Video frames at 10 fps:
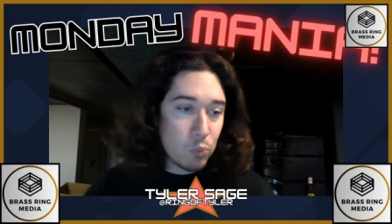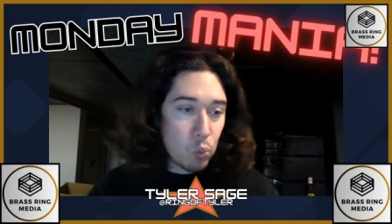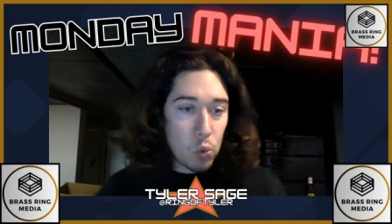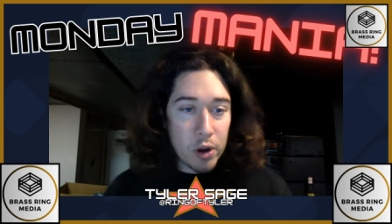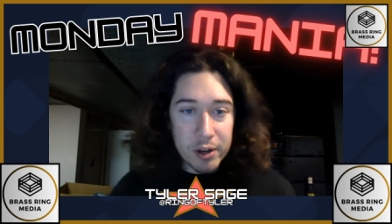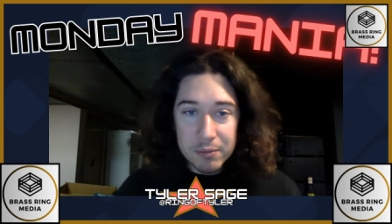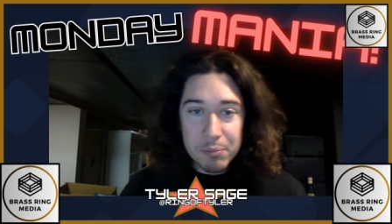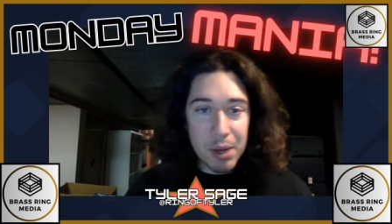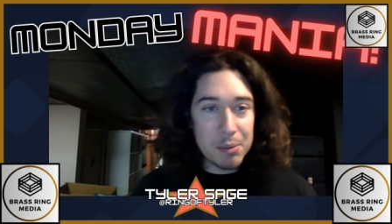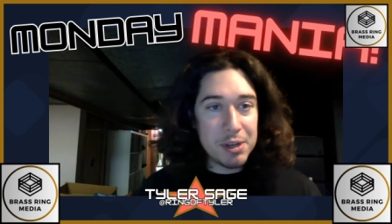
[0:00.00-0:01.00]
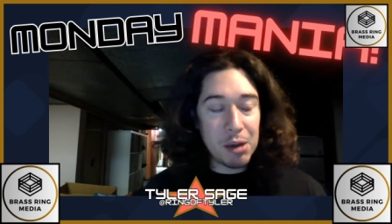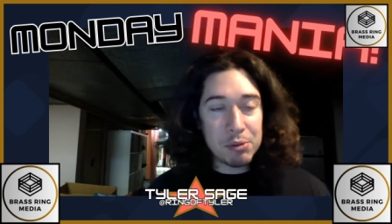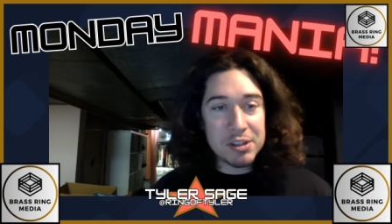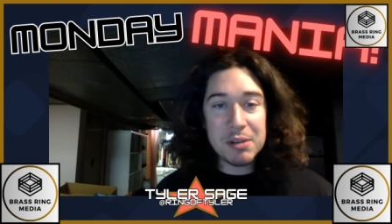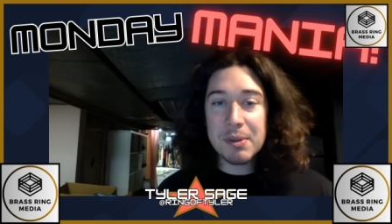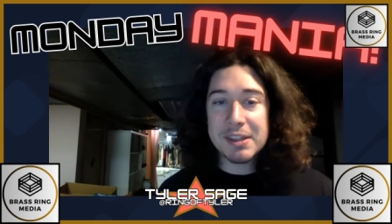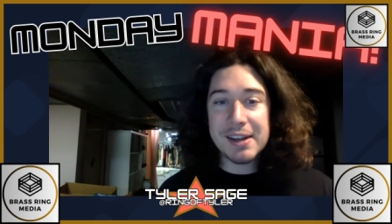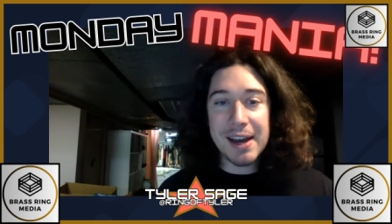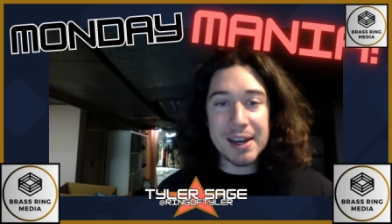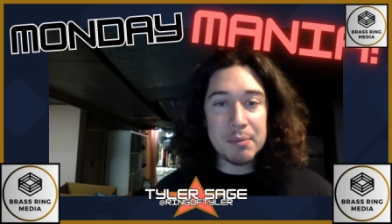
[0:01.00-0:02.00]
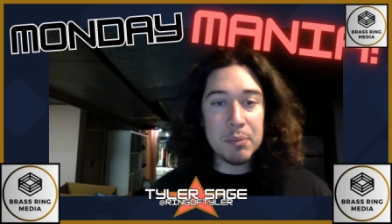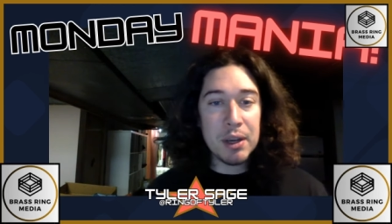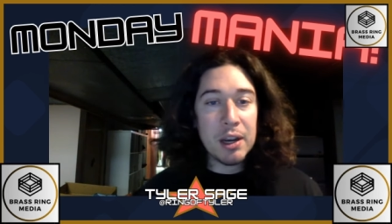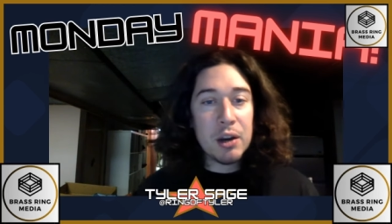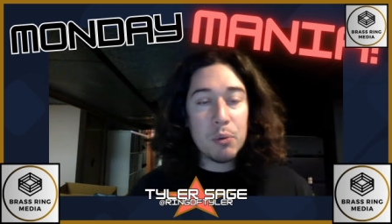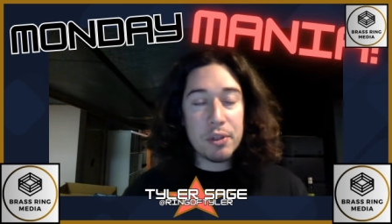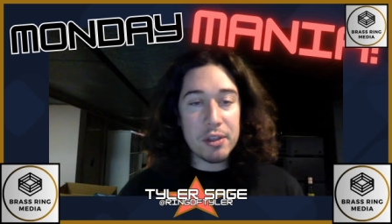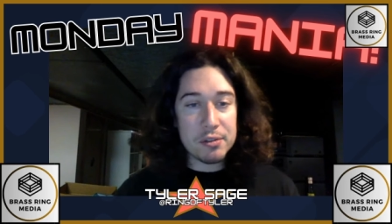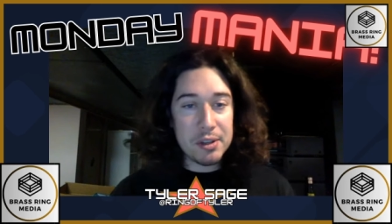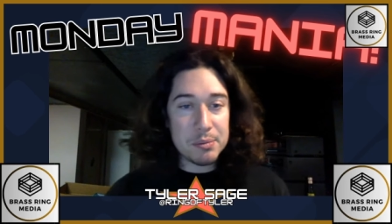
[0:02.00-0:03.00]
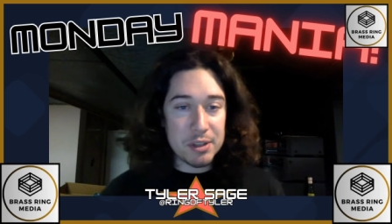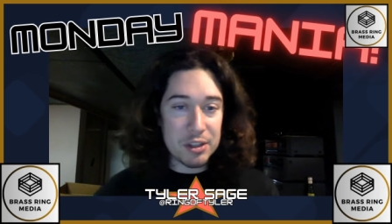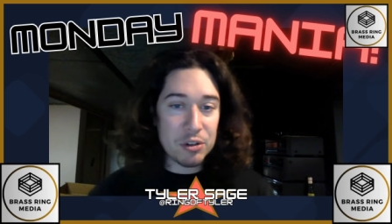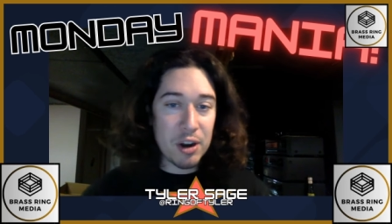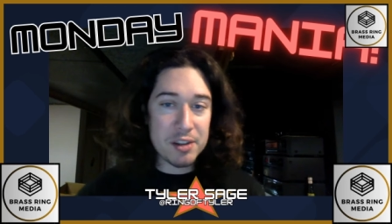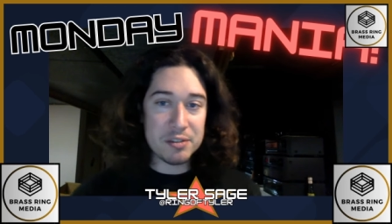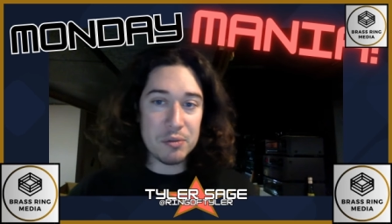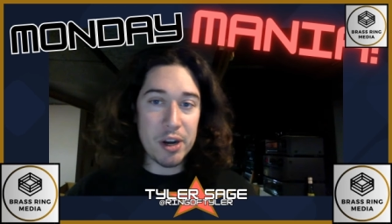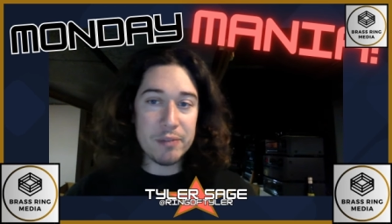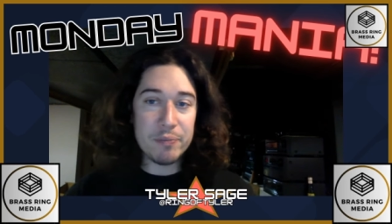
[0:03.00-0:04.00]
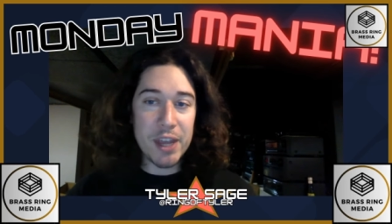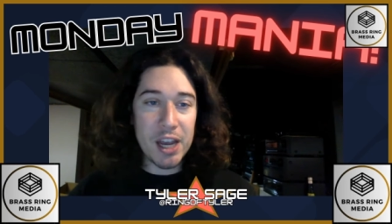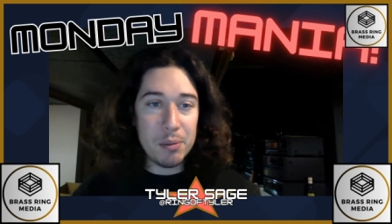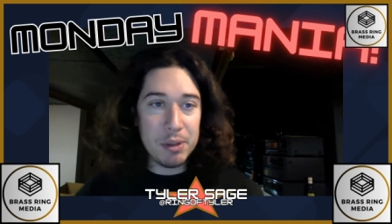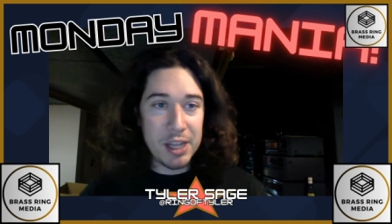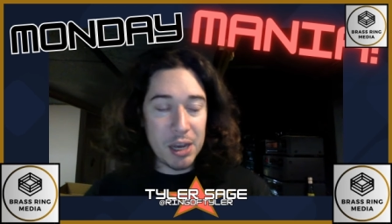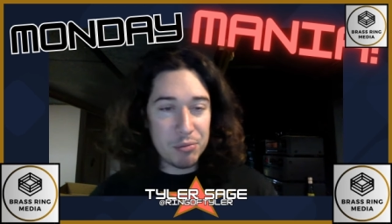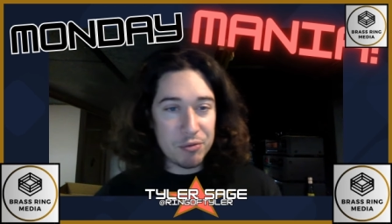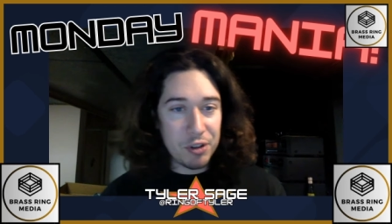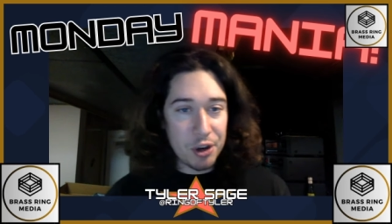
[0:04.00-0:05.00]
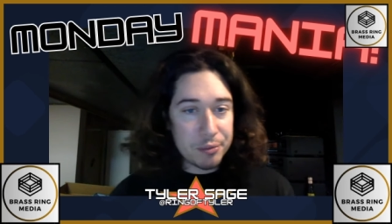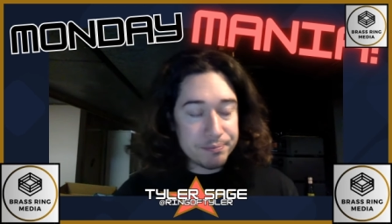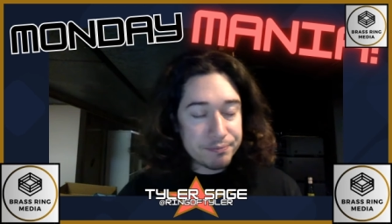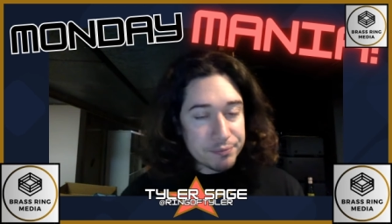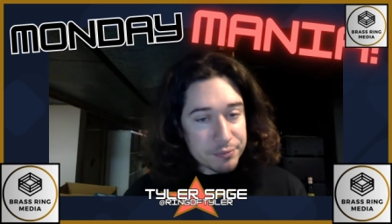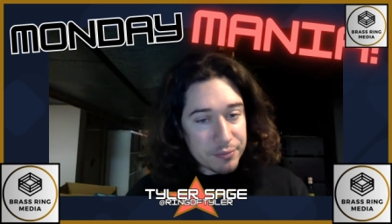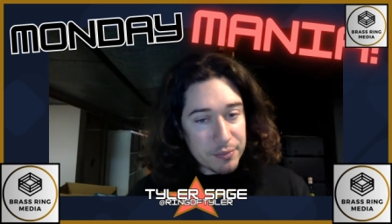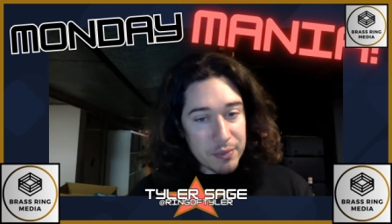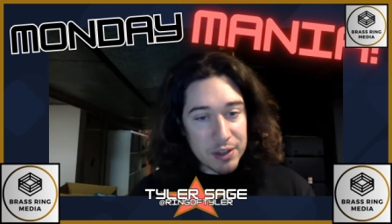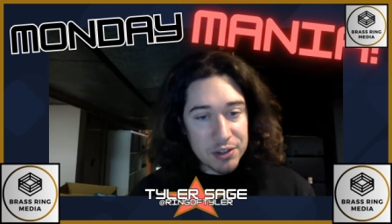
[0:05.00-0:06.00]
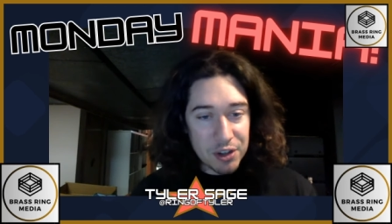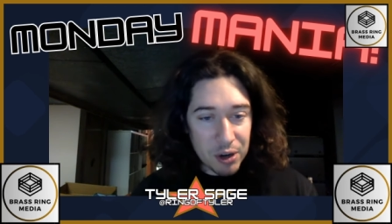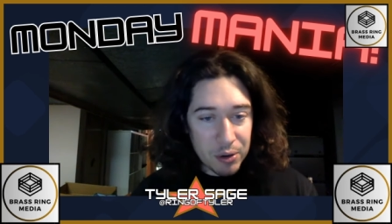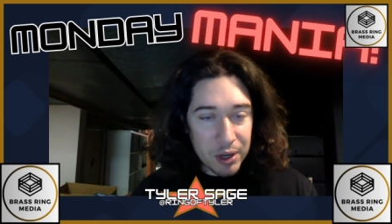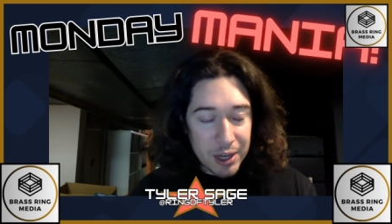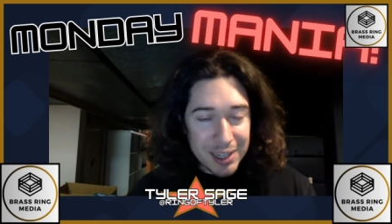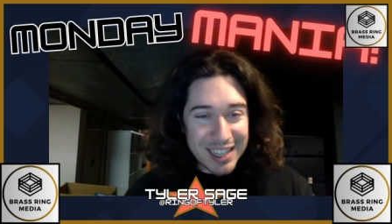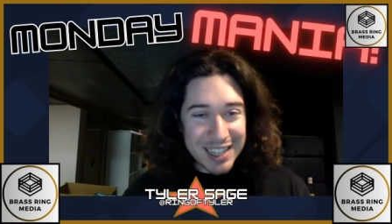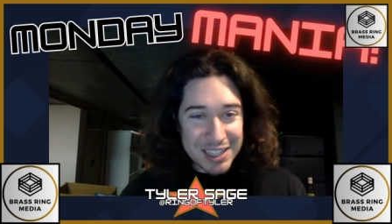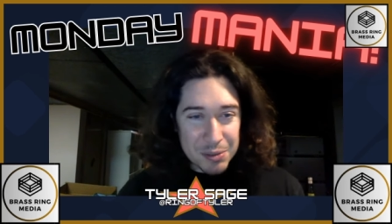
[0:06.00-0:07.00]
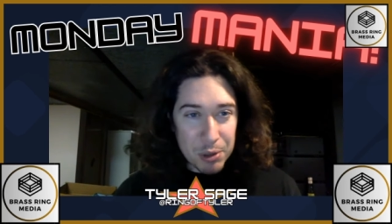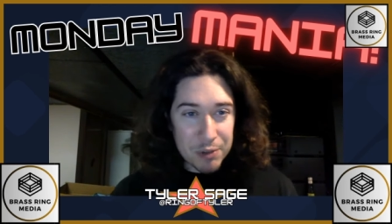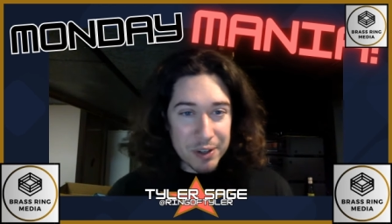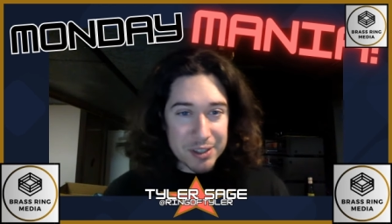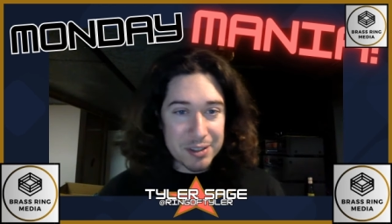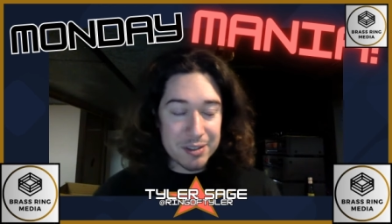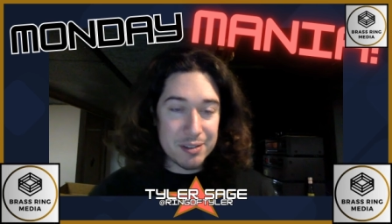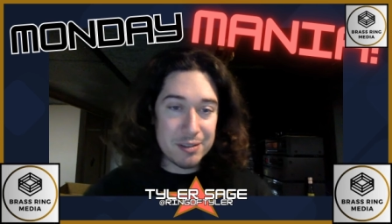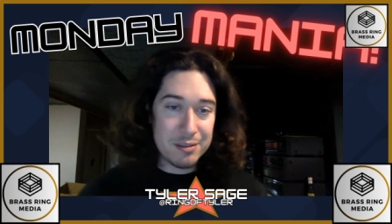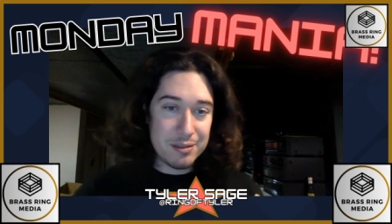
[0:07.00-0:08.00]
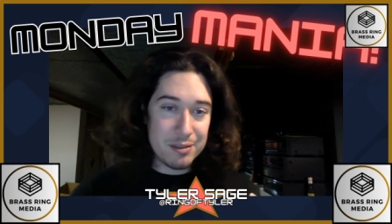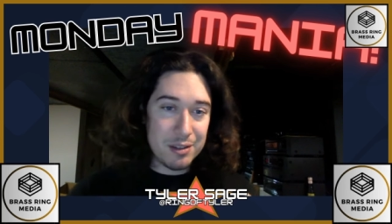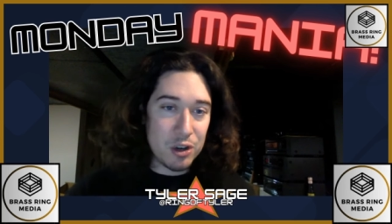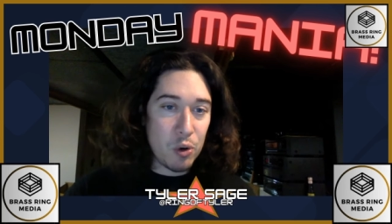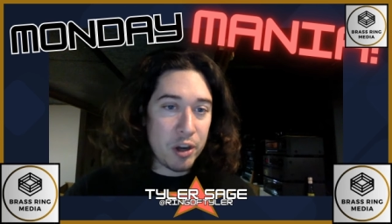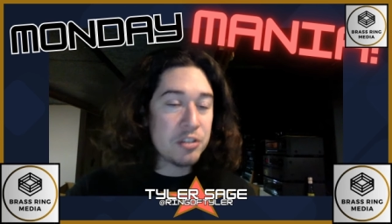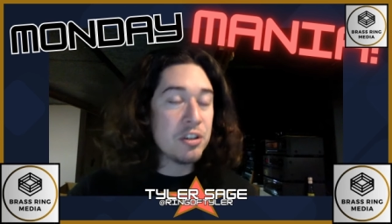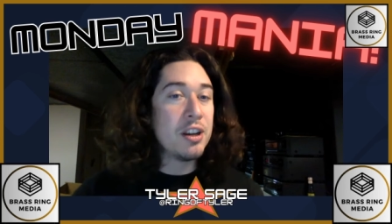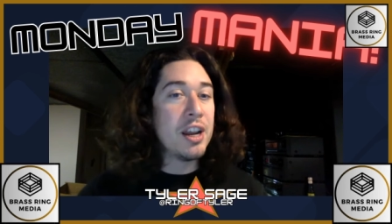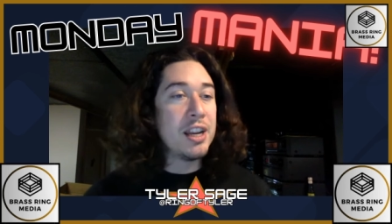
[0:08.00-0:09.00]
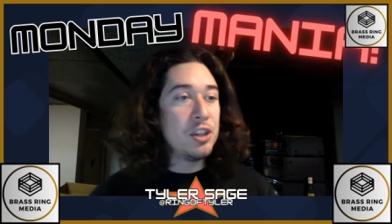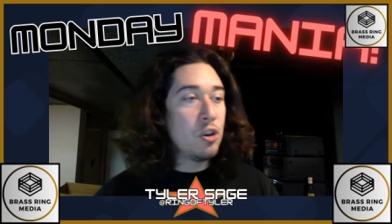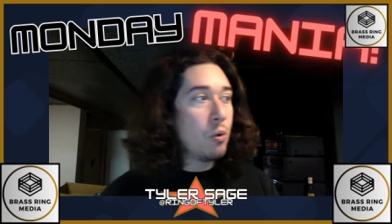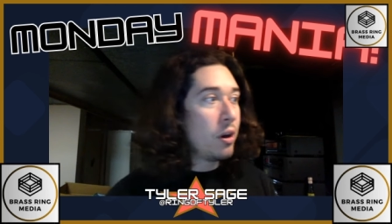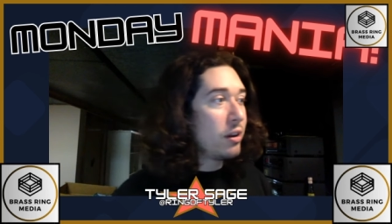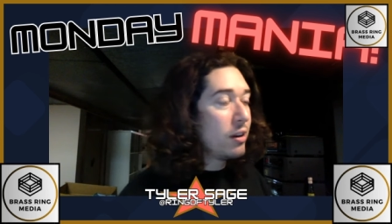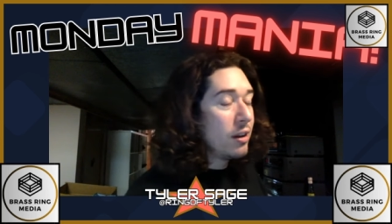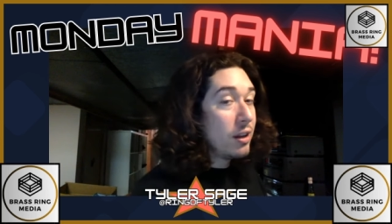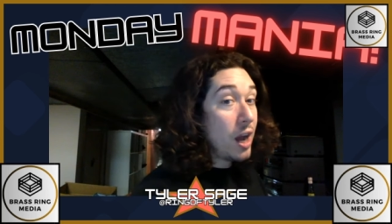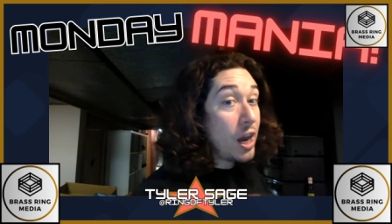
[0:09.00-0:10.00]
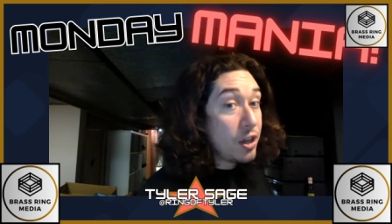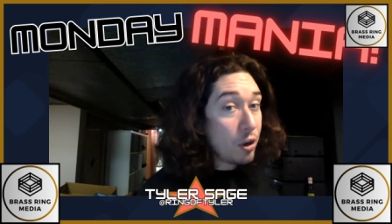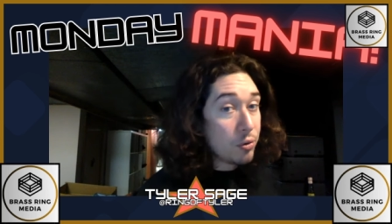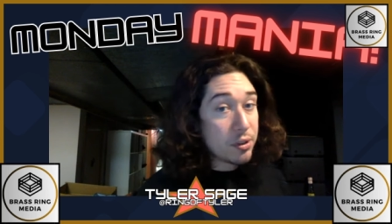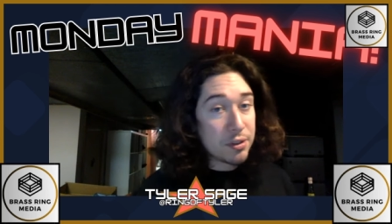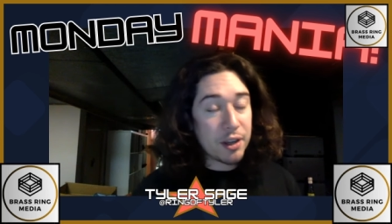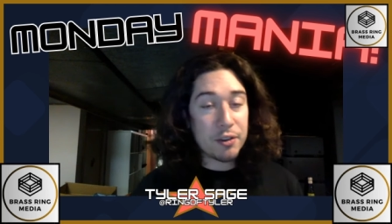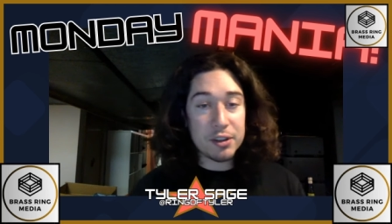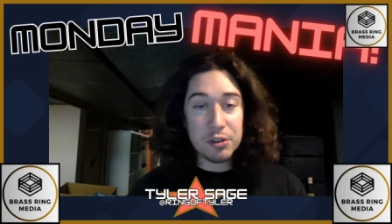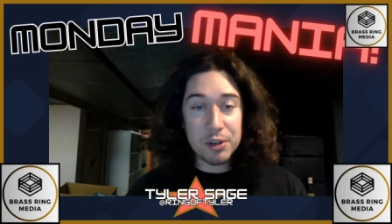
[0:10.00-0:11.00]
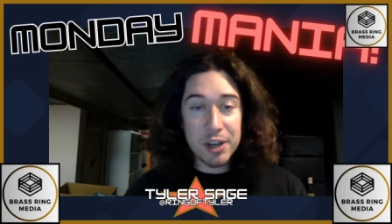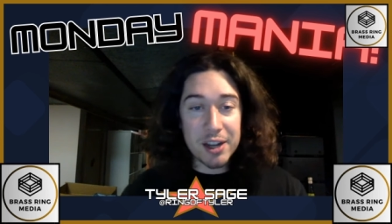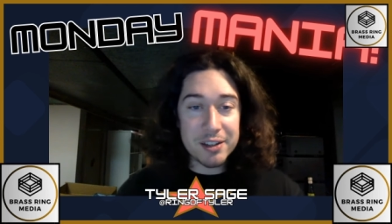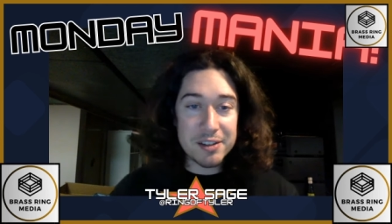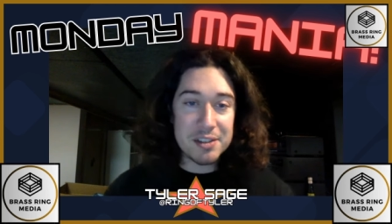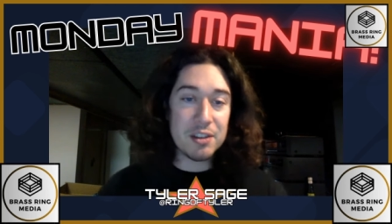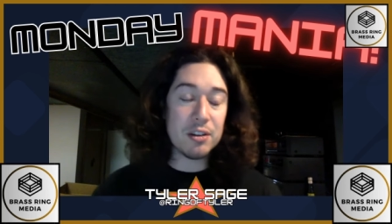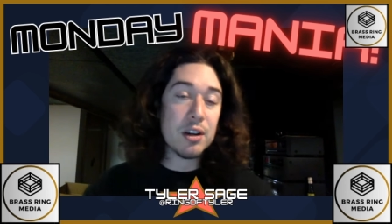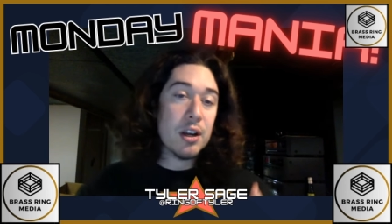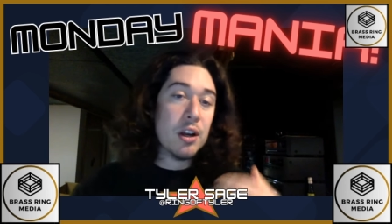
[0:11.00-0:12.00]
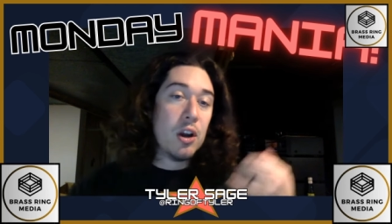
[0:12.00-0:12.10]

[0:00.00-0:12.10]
one maybe dominant team at the time with other teams on the horizon, right? The, uh, the ebb and flow. So now that that's a perfect equation, and you don't want, I don't, I don't think Tony Khan does either,